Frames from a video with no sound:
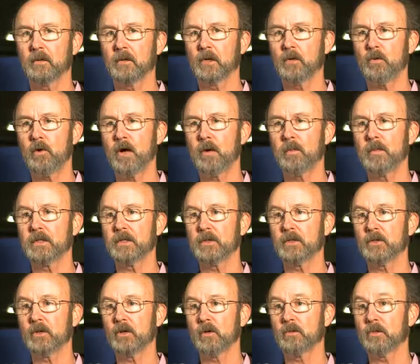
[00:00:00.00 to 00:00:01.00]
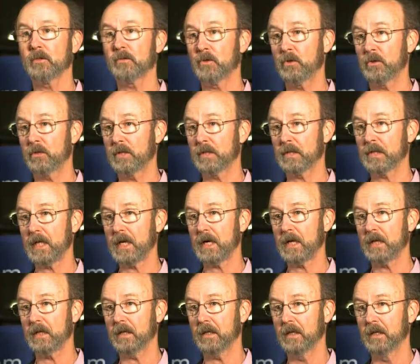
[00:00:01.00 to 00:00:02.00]
requirements in terms of good
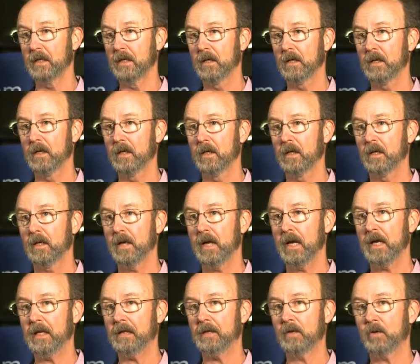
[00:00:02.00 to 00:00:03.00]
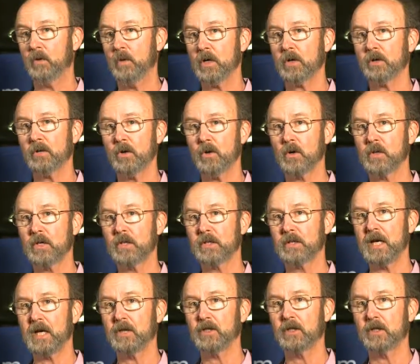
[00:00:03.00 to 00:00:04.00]
design. And the quicker the
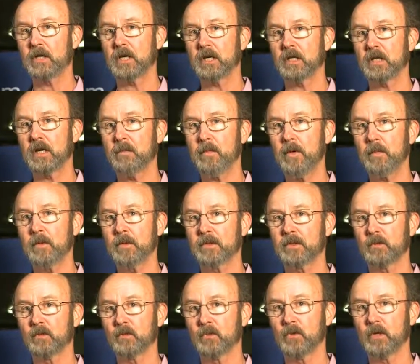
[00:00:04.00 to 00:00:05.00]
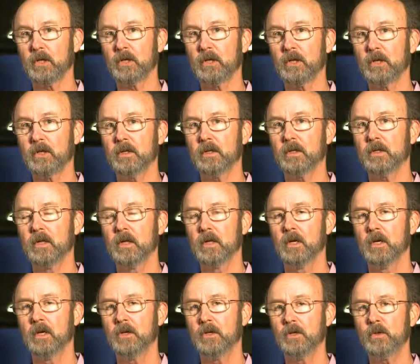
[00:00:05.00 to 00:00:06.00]
organization can come up with some really good
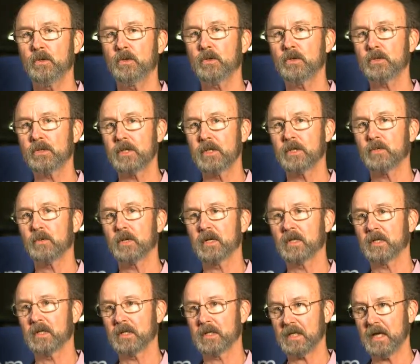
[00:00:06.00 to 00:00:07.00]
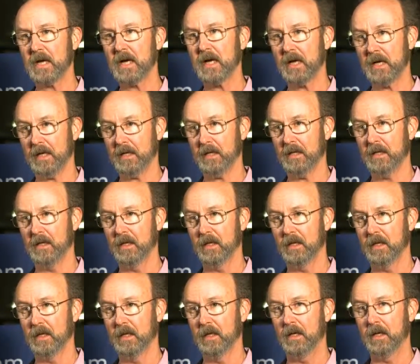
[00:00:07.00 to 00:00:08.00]
user-centric design,
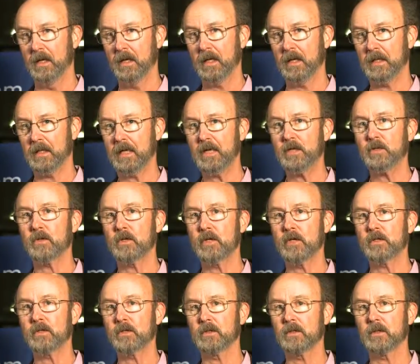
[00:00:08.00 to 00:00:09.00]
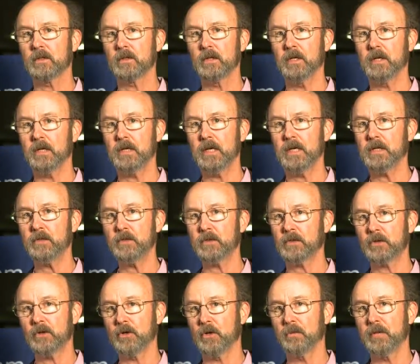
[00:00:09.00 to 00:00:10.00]
the easier
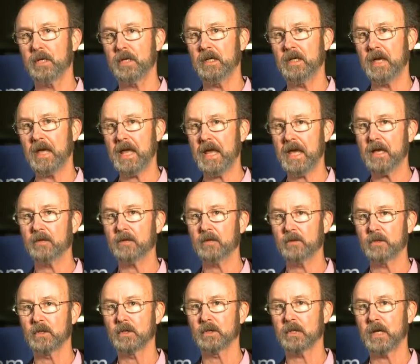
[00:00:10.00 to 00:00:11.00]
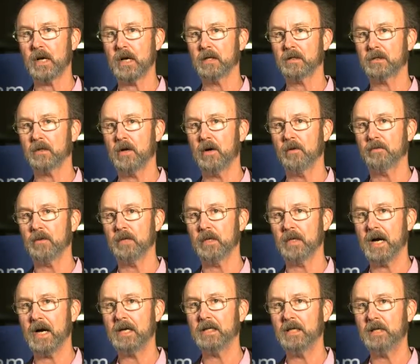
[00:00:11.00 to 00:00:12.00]
it's going to be to hand those designs off to
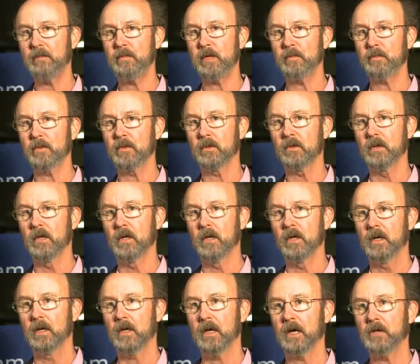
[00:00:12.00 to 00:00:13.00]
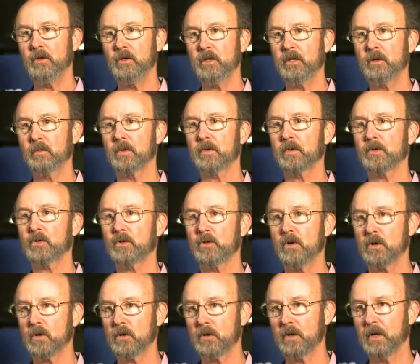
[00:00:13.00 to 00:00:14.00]
the IT people, and you end up with a
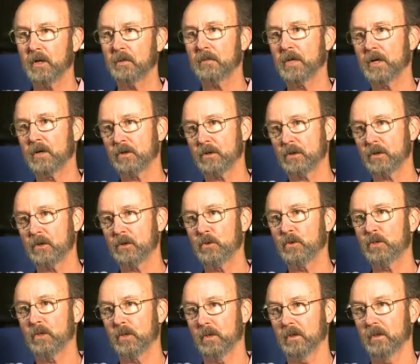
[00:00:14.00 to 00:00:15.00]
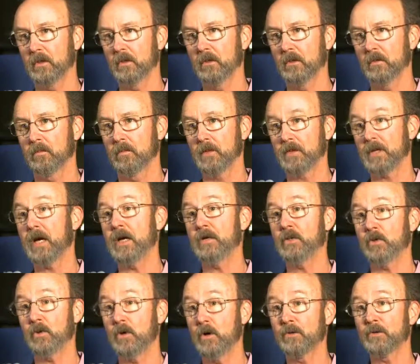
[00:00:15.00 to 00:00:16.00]
stronger and better solution. Besides,
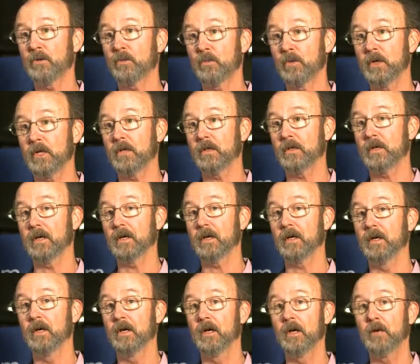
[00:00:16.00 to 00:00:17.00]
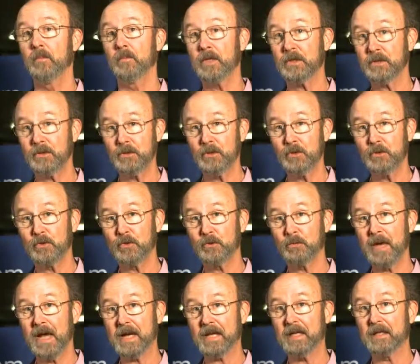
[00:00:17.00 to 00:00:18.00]
you also bring the business users
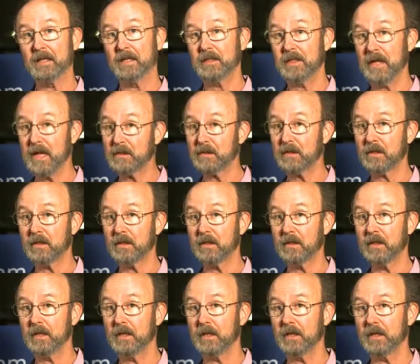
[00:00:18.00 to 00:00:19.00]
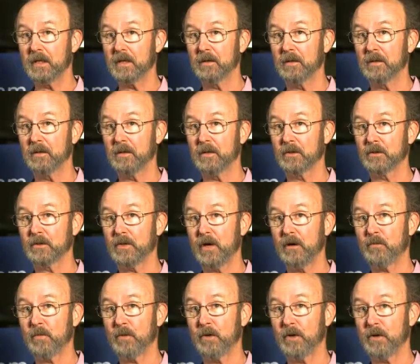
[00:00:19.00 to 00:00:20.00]
back in to test the
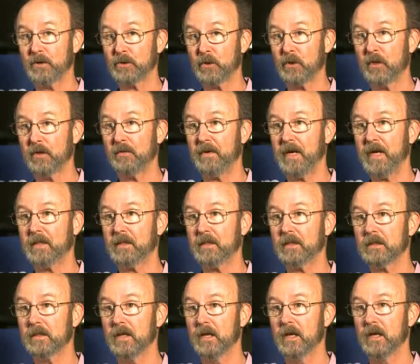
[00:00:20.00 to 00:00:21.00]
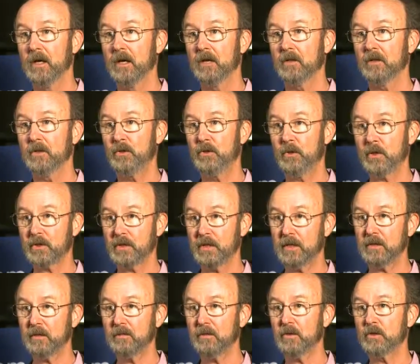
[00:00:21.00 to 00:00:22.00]
software in its early phases, to do
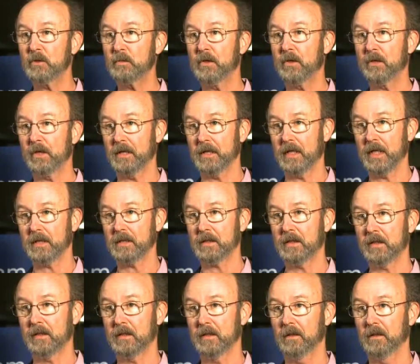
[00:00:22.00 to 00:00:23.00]
extensive usability testing.